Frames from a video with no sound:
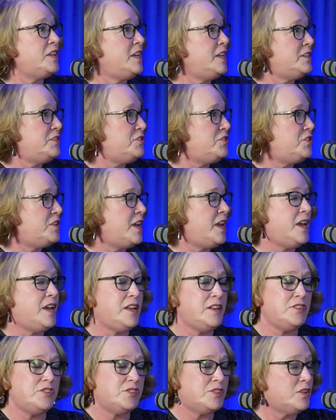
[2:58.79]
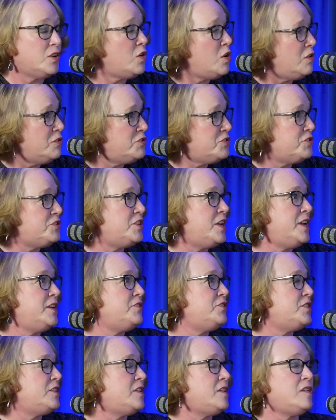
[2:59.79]
kids change, the culture
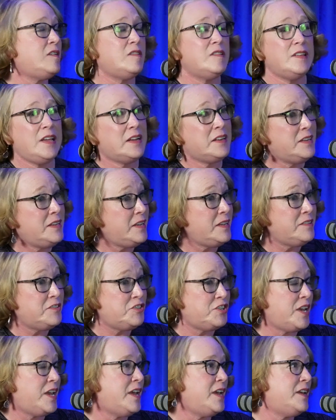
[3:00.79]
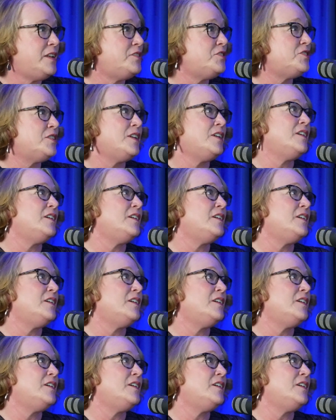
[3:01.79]
changes, techniques change.